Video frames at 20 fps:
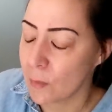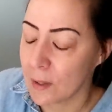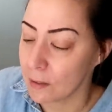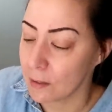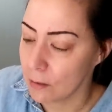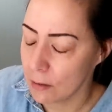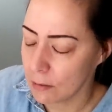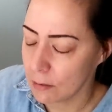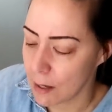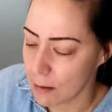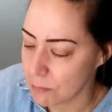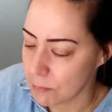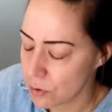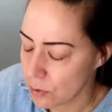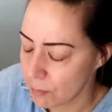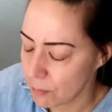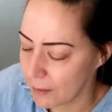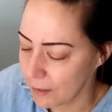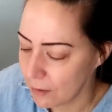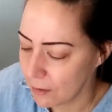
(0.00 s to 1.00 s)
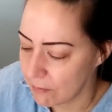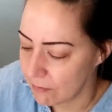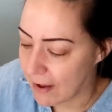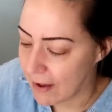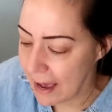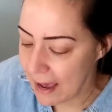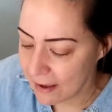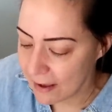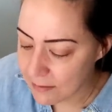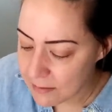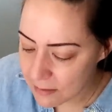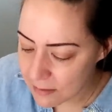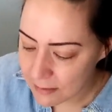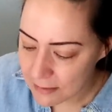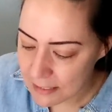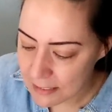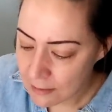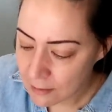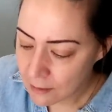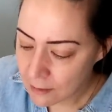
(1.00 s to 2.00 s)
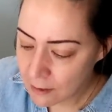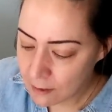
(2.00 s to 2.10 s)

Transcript: we, I'm sure we could have asked,